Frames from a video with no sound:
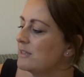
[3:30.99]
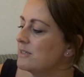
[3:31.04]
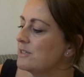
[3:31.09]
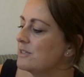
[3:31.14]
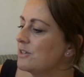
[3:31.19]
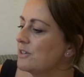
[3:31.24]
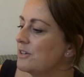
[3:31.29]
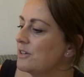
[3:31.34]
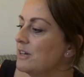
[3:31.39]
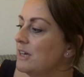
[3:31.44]

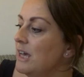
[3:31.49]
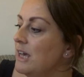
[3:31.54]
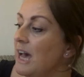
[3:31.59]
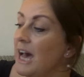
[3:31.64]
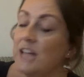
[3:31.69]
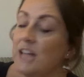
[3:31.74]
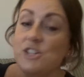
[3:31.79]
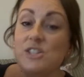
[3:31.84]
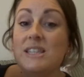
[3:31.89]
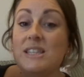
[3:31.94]
So
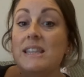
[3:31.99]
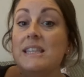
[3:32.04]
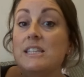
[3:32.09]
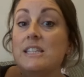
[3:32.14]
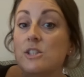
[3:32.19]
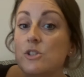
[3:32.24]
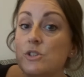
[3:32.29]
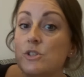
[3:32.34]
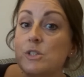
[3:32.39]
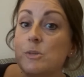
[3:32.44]
I just think this
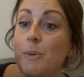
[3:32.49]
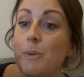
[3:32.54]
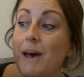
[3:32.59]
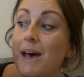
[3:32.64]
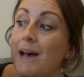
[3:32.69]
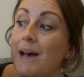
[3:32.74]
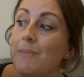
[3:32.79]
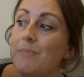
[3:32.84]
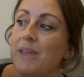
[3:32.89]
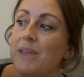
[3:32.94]
looks the
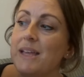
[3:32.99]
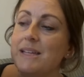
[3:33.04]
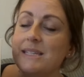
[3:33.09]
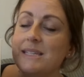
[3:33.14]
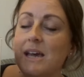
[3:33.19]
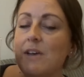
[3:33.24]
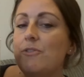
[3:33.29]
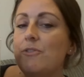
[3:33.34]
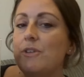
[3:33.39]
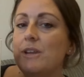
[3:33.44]
part and
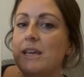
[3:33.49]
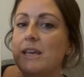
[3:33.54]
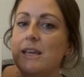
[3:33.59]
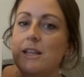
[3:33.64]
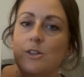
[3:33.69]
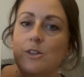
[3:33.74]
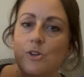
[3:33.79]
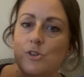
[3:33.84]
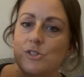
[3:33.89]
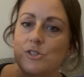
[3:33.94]
definitely
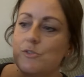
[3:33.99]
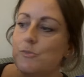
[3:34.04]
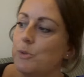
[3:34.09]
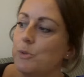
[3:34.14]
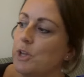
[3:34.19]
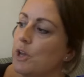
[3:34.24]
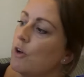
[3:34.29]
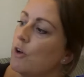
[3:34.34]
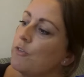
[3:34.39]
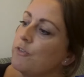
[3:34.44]
lots of
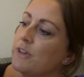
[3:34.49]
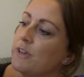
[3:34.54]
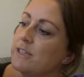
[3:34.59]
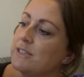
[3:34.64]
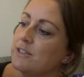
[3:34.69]
money off it.